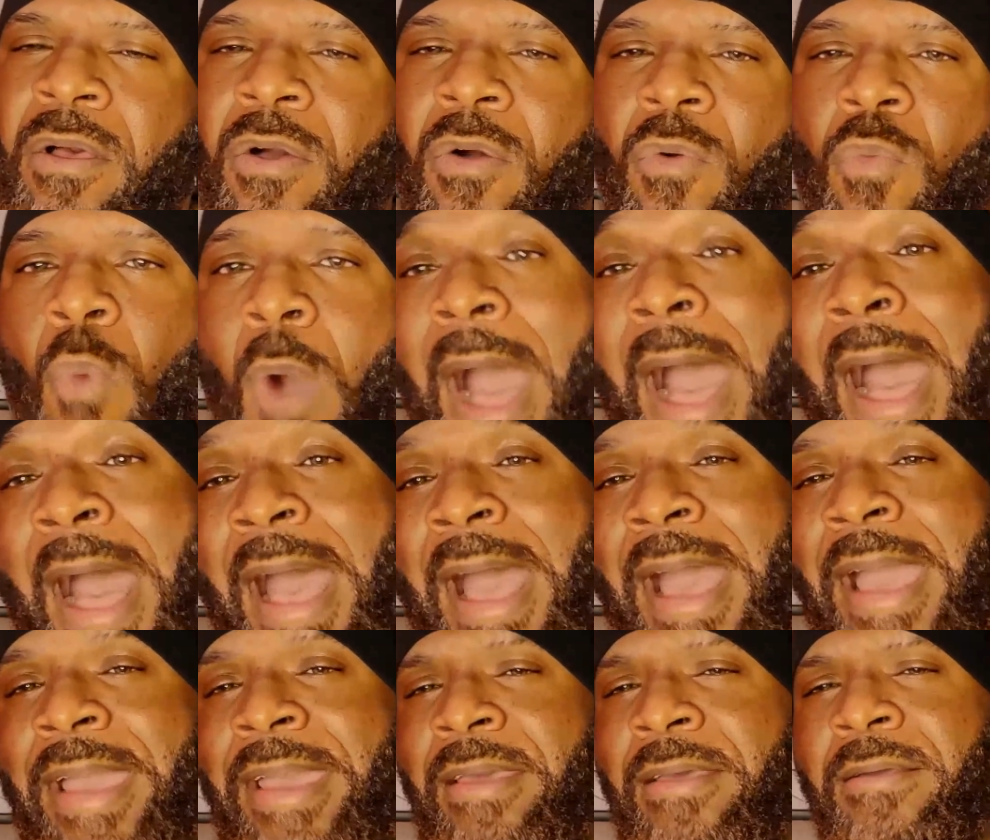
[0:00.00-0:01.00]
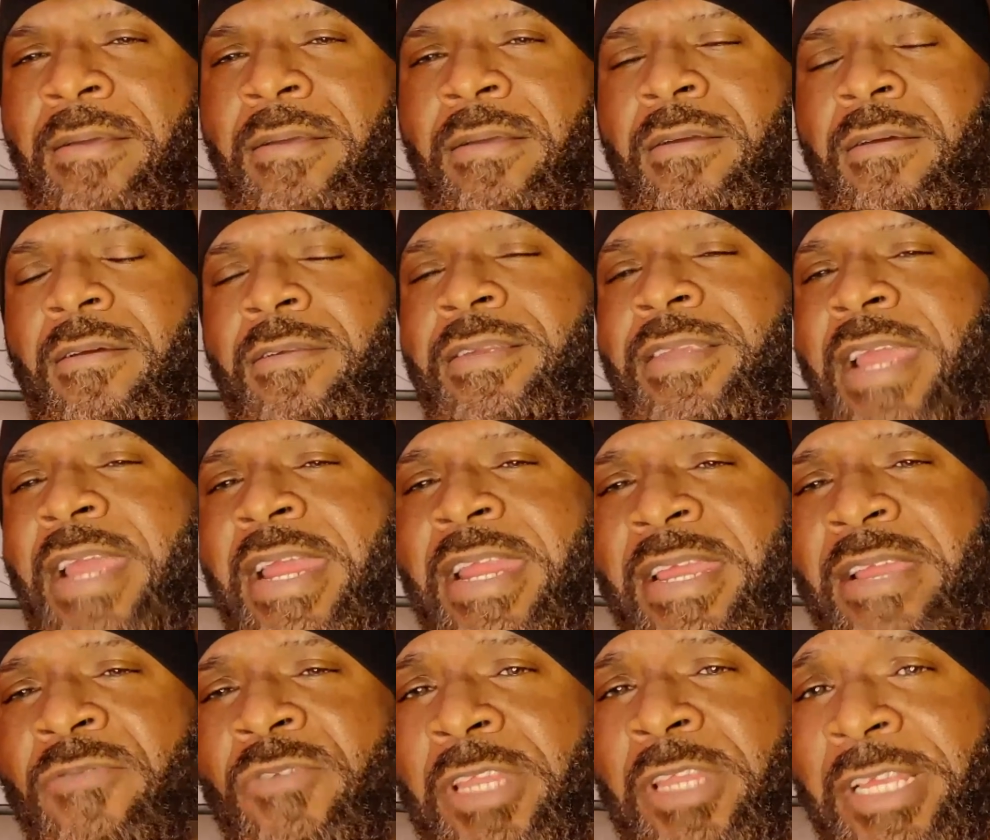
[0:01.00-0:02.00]
Why are dating
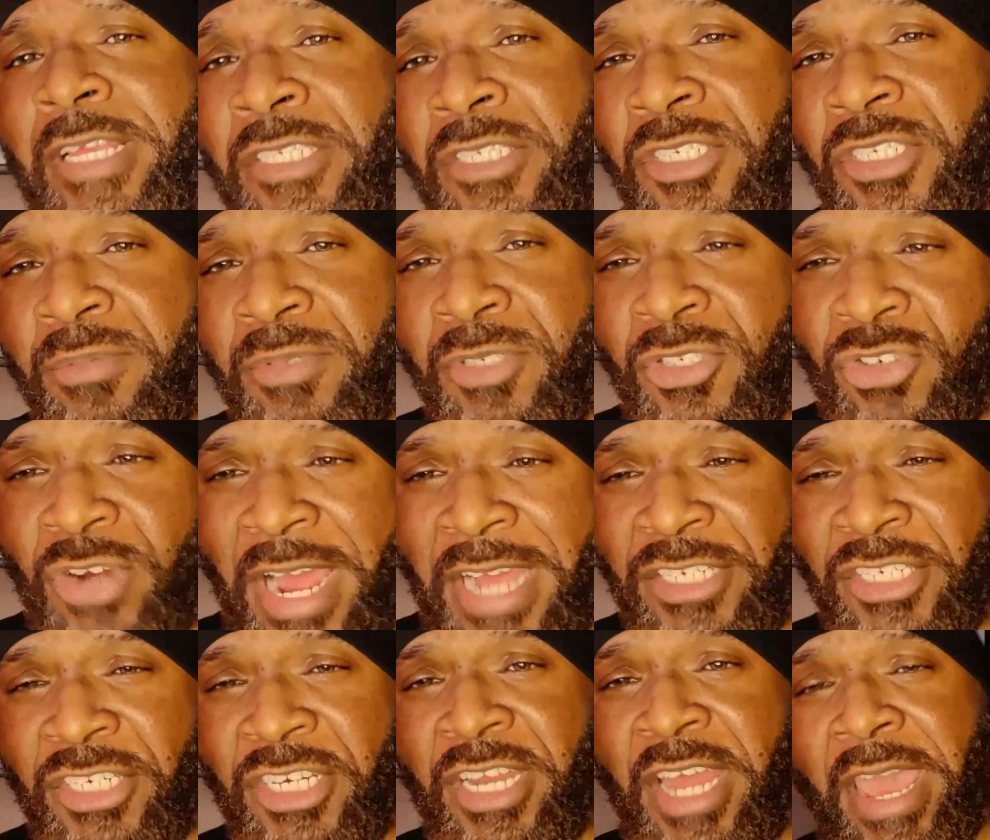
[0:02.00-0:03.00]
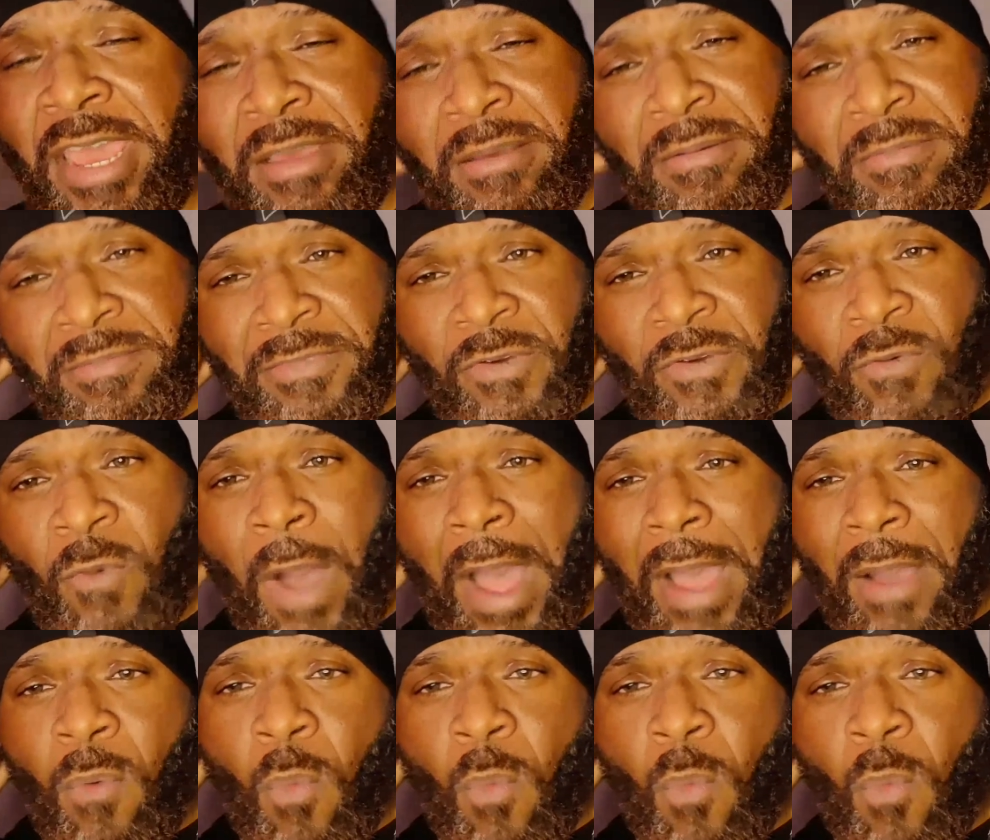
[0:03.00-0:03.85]
and relationships trash today? Why?